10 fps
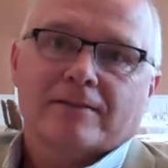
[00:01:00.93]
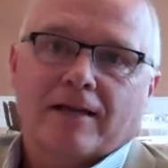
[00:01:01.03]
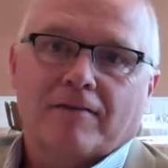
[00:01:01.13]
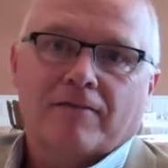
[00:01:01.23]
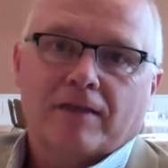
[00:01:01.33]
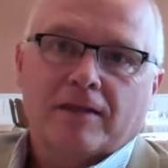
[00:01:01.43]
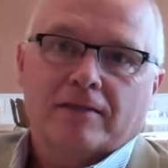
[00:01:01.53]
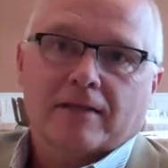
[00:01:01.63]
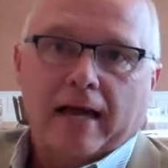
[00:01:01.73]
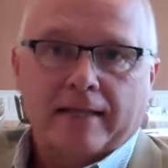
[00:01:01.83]
of
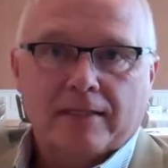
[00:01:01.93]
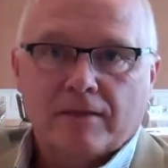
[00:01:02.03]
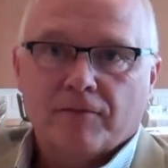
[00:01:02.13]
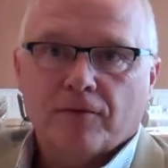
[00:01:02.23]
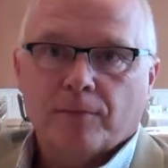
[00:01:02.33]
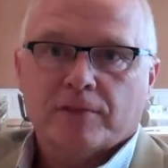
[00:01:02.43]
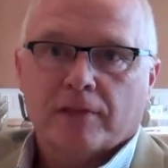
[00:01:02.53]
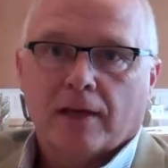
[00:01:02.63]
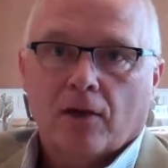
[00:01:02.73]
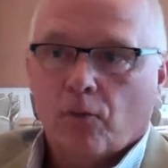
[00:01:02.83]
these IT
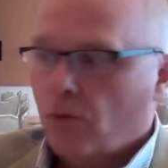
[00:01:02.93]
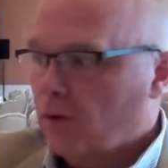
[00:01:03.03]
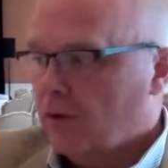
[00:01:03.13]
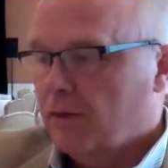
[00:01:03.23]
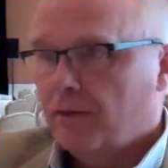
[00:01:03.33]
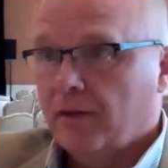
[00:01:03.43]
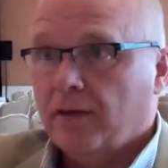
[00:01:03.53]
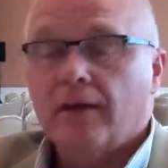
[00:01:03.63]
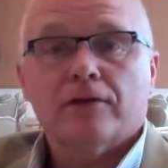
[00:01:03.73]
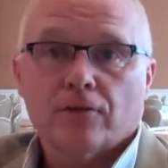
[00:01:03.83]
firms or
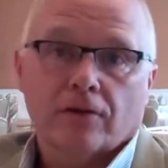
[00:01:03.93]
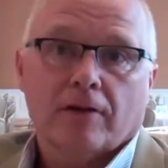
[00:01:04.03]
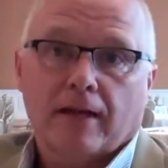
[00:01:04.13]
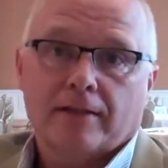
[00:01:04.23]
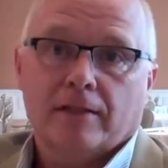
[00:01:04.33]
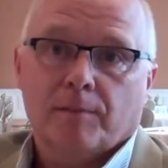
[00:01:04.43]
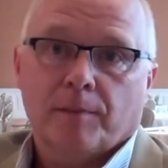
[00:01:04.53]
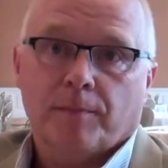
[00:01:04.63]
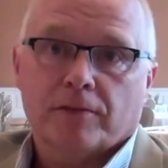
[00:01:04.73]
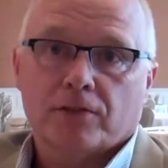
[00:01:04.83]
the internal IT people.